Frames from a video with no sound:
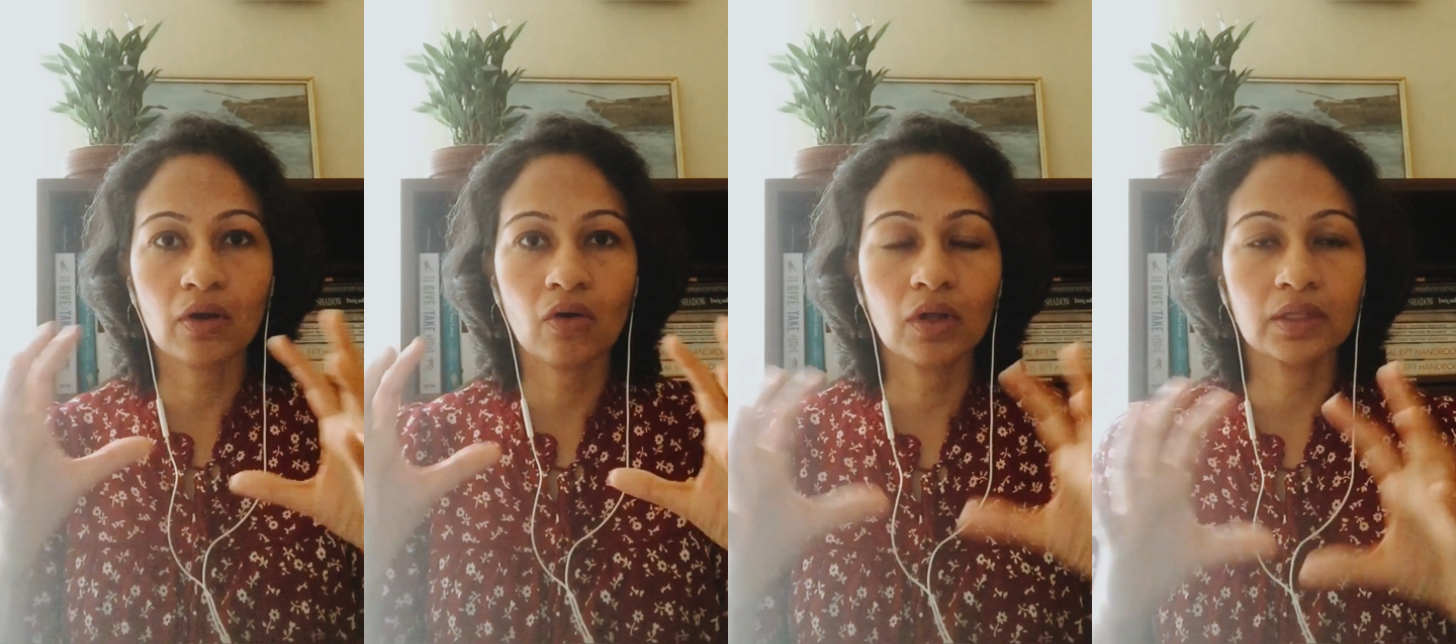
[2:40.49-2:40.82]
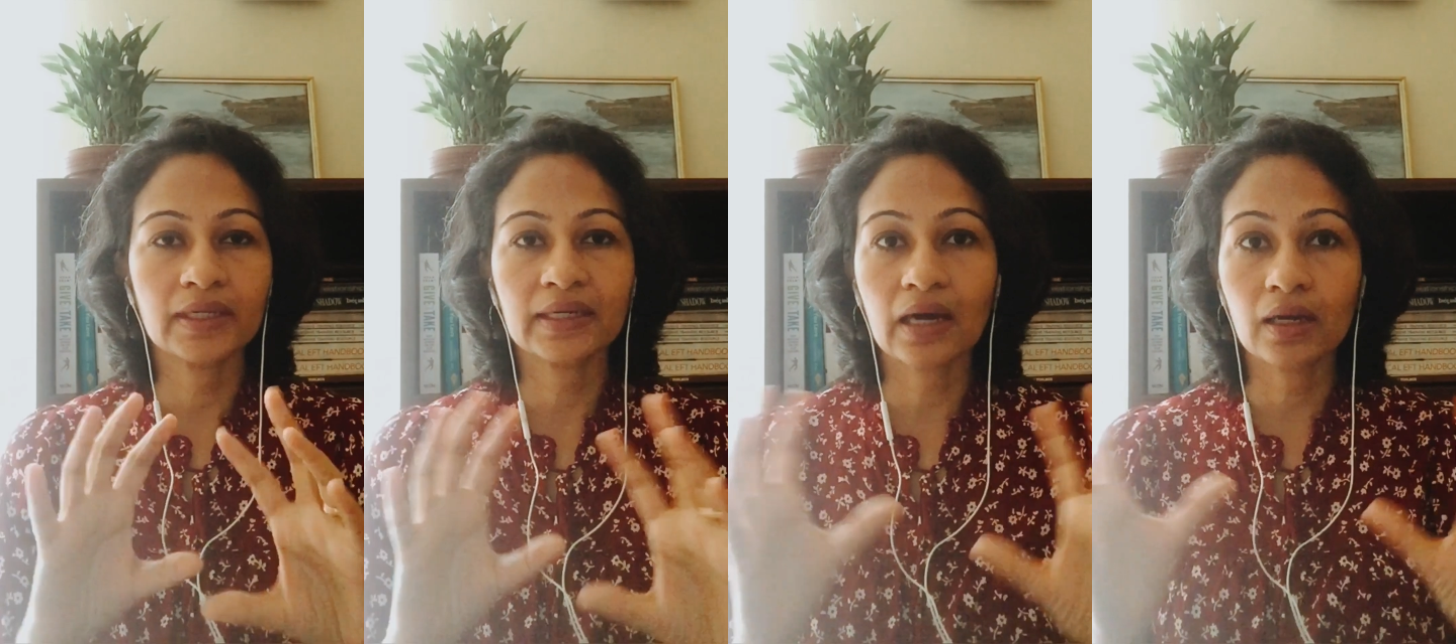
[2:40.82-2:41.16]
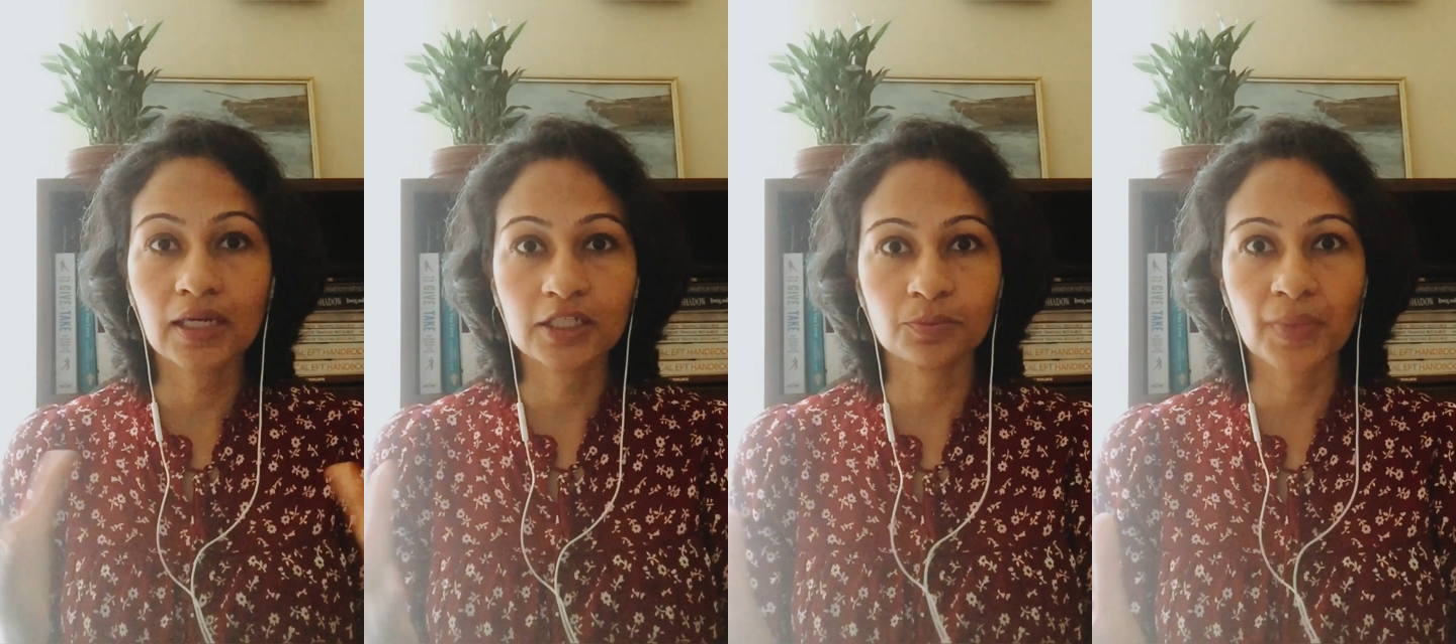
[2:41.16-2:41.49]
all that
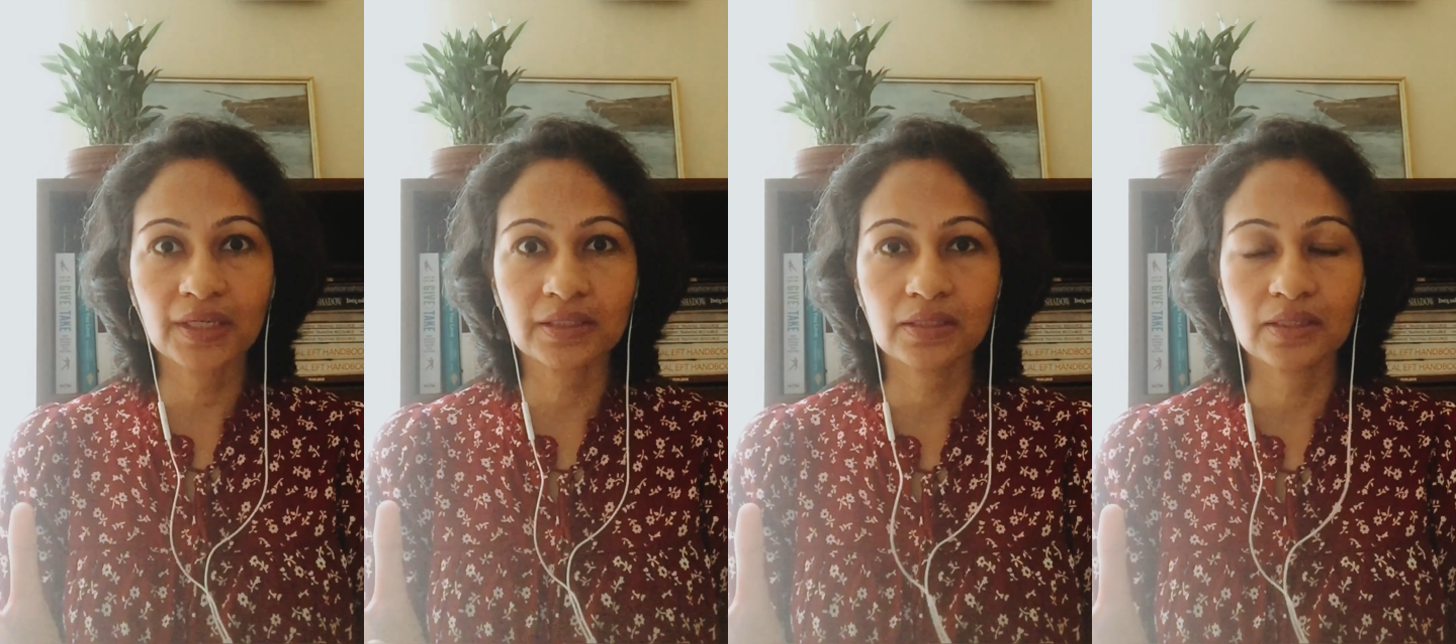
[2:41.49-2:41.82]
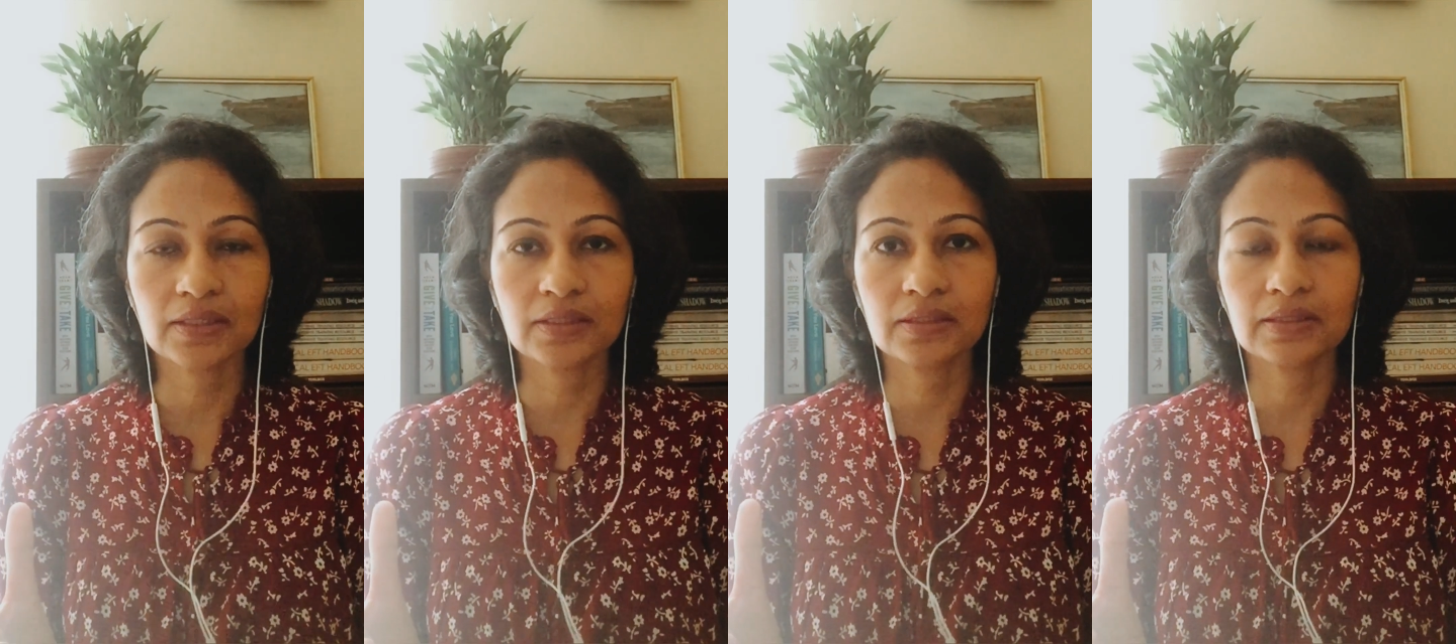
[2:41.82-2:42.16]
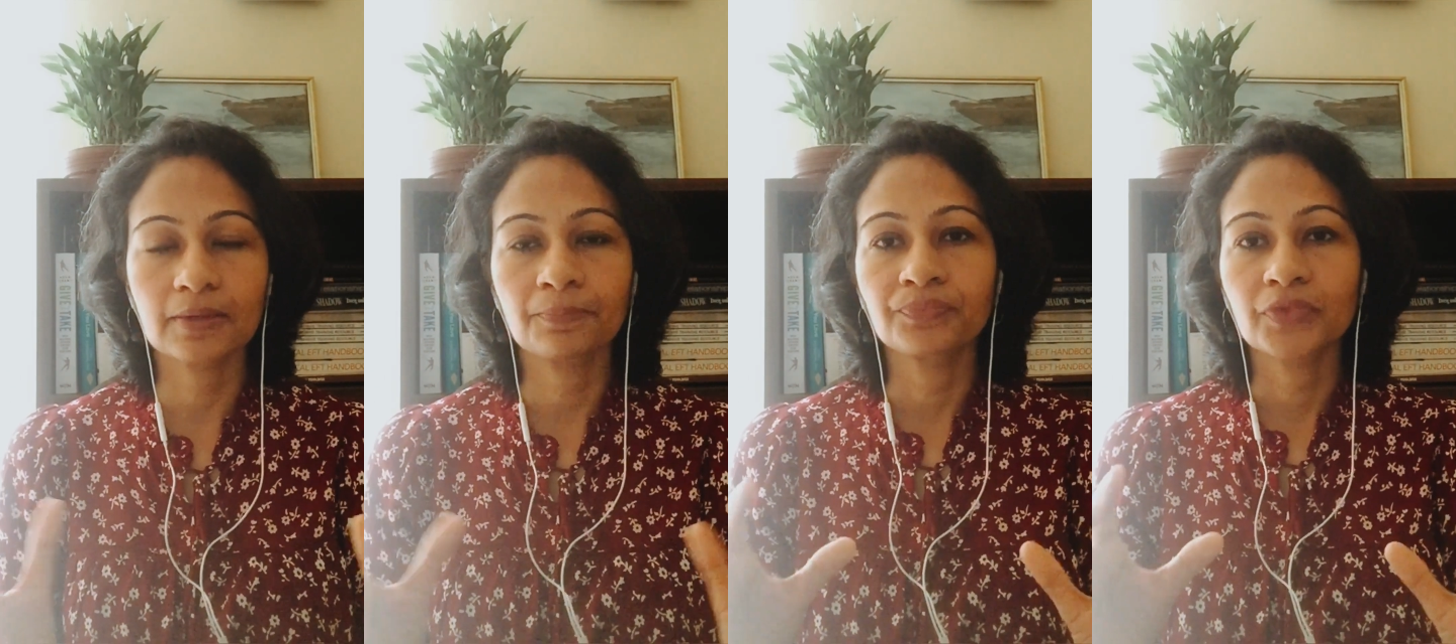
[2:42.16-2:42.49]

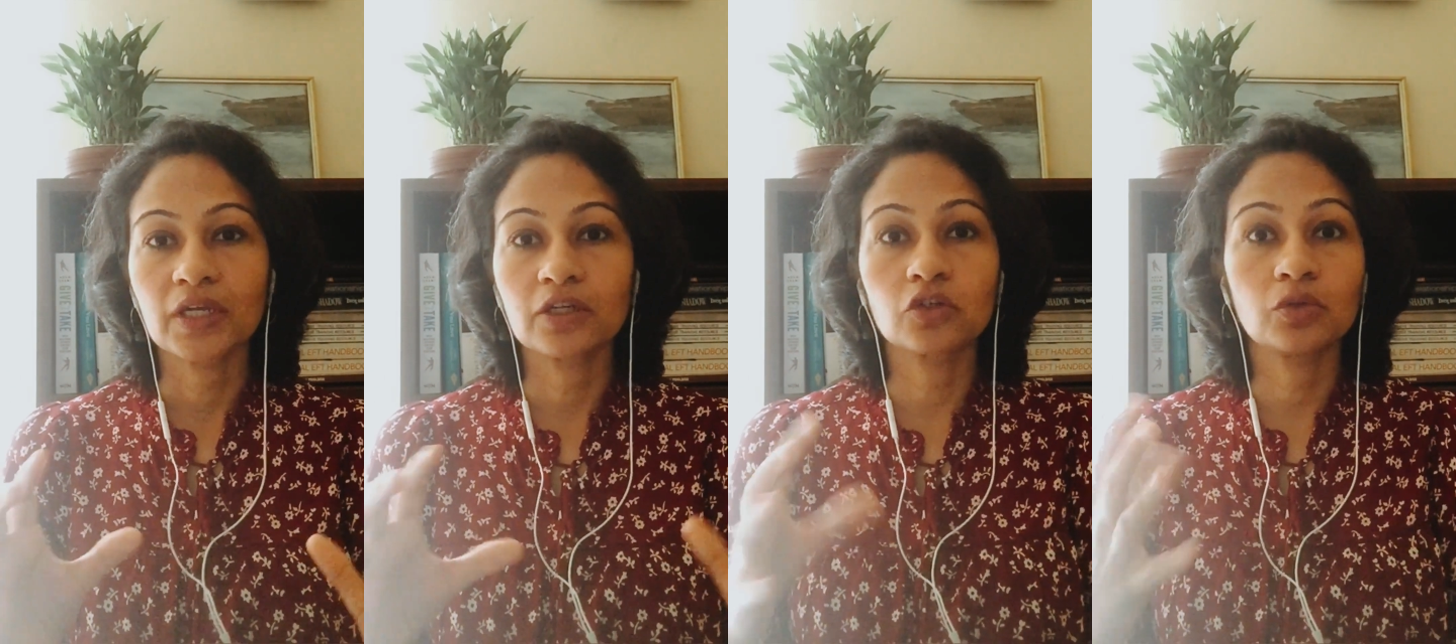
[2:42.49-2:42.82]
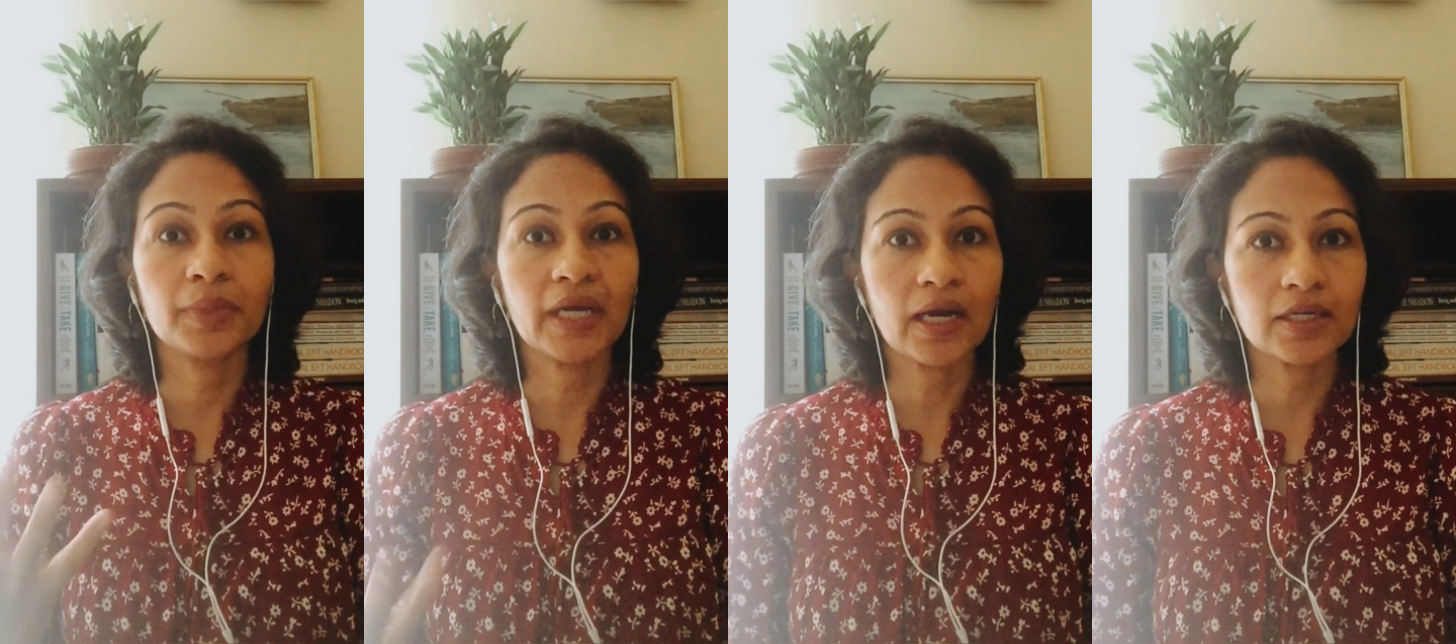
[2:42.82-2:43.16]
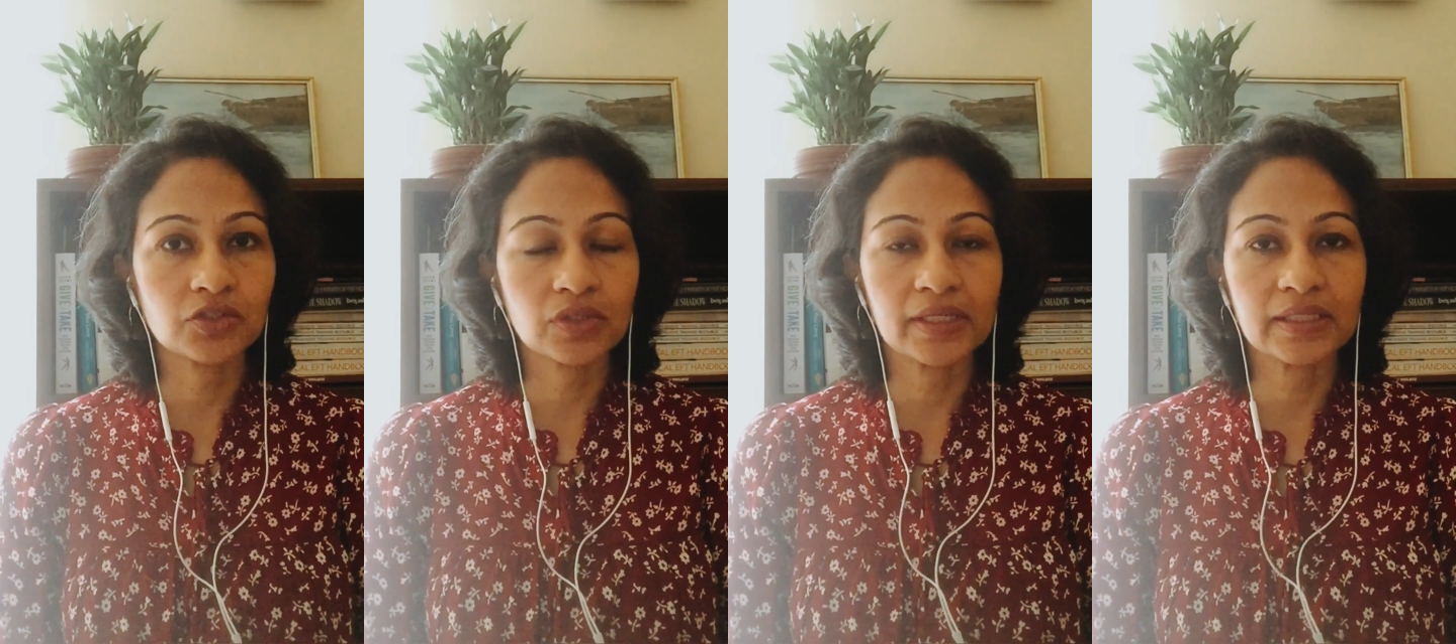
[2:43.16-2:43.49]
unexpectedness it could be
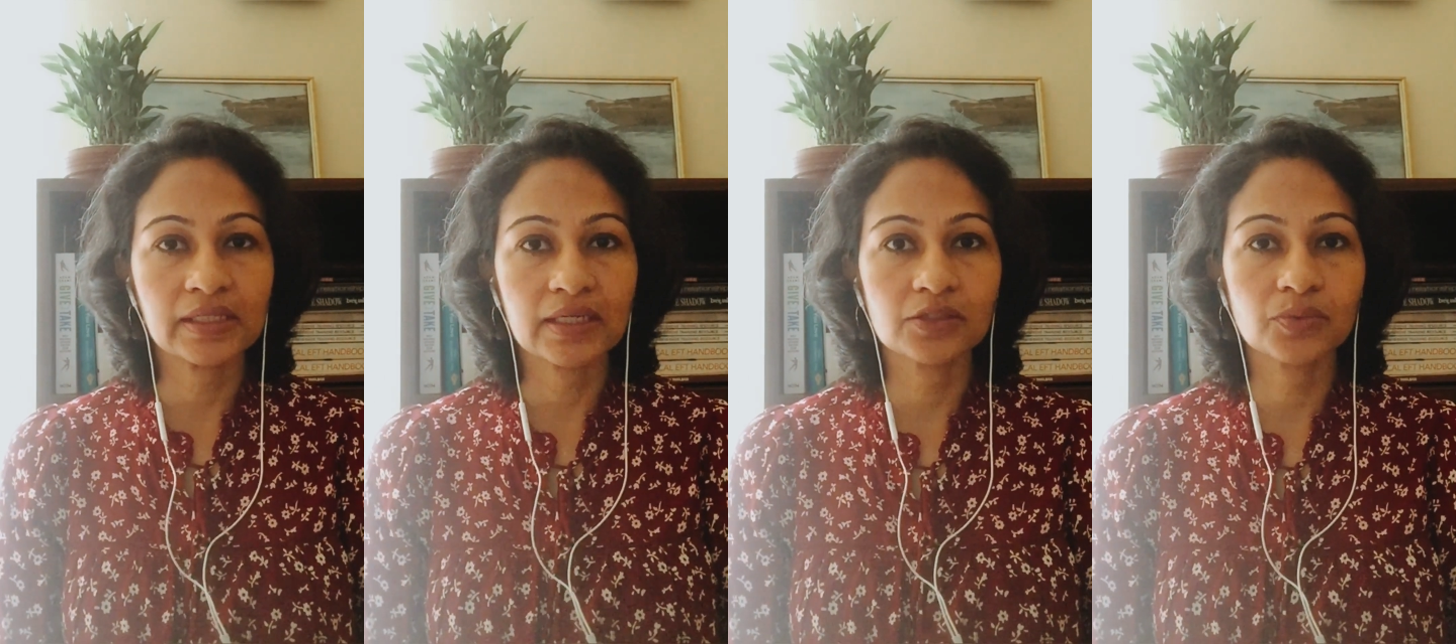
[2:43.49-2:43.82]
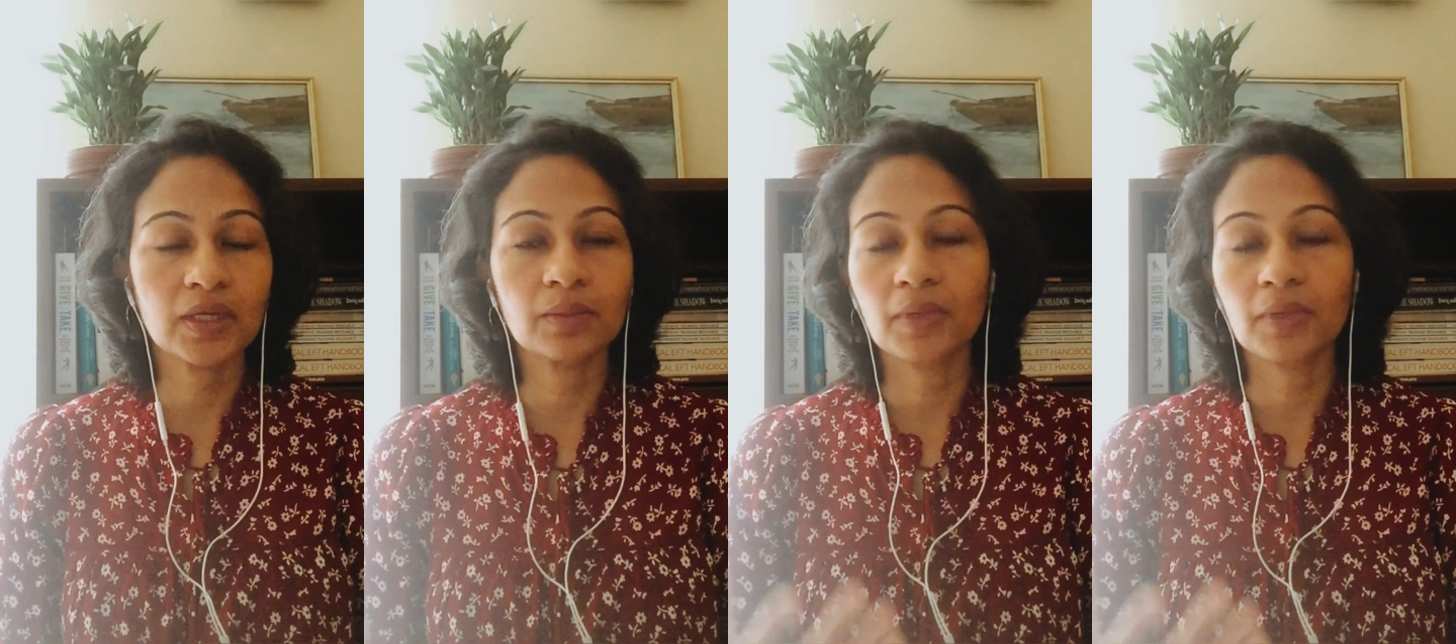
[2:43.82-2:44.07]
isolating as well.